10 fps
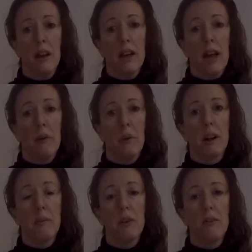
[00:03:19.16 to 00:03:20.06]
Okay, we're
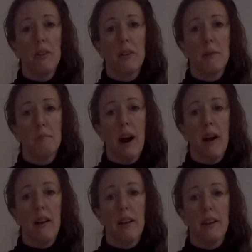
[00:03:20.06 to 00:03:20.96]
going to move on to the
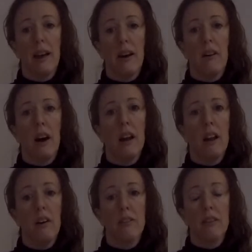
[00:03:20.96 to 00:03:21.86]
Marilyn now. I
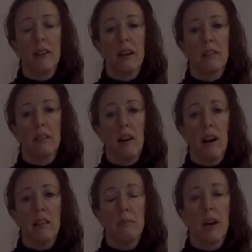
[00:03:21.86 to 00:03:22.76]
love this
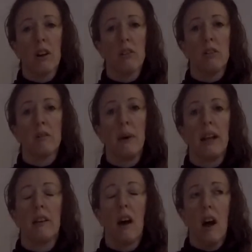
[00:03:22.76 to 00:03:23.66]
exercise because you spend
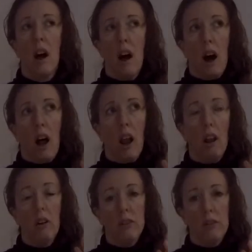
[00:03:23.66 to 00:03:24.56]
a
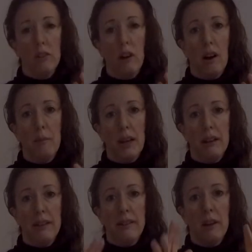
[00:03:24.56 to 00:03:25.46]
lot of time in
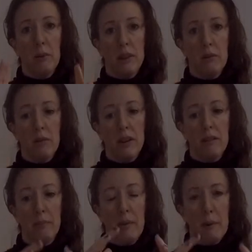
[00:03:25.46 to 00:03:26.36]
knitting with your wrists
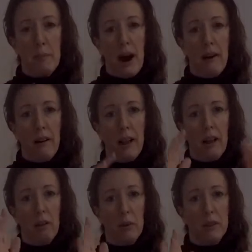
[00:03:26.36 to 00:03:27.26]
maybe
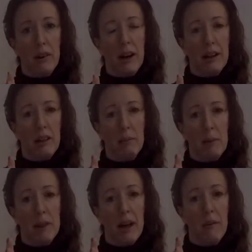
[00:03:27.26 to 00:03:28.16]
parallel or with your hands
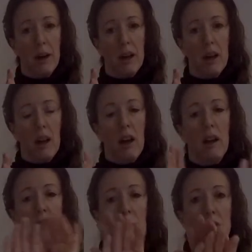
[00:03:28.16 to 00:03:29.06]
maybe that way.
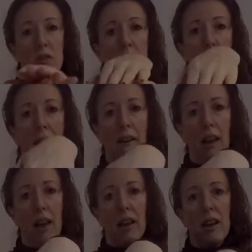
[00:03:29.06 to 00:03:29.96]
So we do the
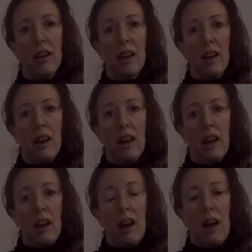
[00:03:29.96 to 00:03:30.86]
Marilyn
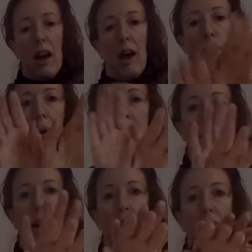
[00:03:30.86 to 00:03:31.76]
and bend
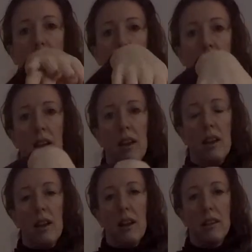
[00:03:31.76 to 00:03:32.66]
our wrists
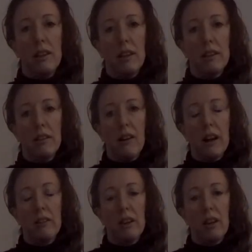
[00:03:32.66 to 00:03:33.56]
in the other
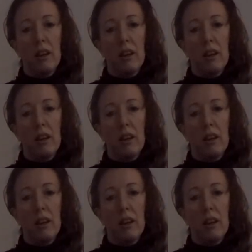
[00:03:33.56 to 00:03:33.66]
direction.